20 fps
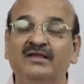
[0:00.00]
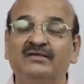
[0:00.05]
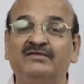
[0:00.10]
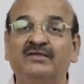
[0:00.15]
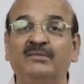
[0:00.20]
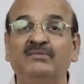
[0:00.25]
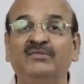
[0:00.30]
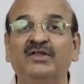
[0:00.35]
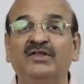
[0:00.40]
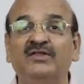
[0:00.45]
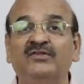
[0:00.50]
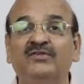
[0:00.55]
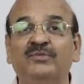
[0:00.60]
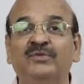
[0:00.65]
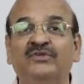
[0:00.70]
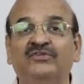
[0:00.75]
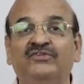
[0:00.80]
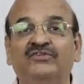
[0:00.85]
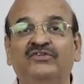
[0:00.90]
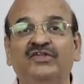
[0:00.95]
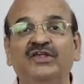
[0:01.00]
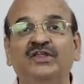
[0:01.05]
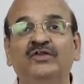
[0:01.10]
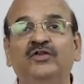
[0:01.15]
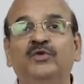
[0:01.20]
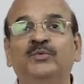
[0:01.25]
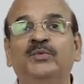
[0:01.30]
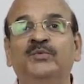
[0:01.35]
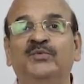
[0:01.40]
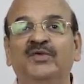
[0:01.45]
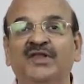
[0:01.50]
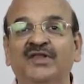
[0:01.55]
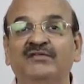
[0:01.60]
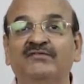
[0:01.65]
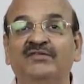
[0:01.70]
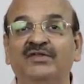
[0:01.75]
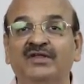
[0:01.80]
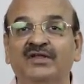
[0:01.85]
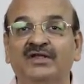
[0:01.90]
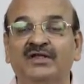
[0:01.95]
is something to be seen, to be
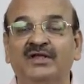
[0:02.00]
believed.